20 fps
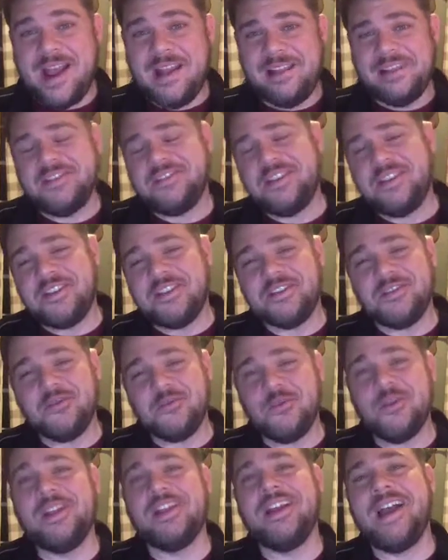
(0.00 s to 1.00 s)
let's say this is a
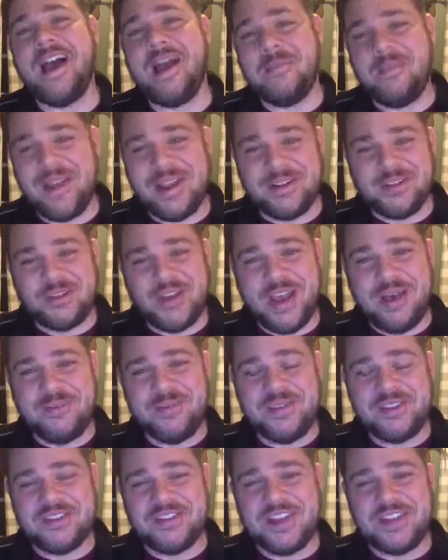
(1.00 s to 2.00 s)
really high-paying job and
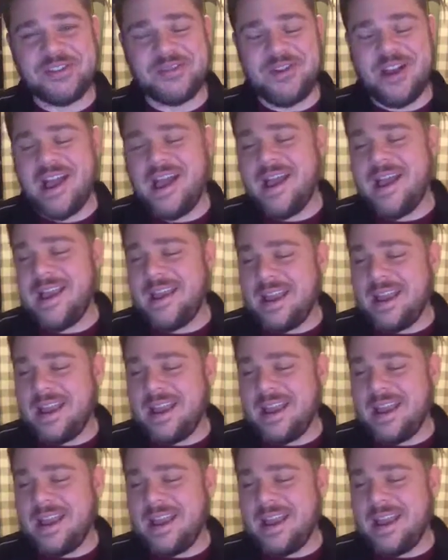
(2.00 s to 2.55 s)
the stakes are high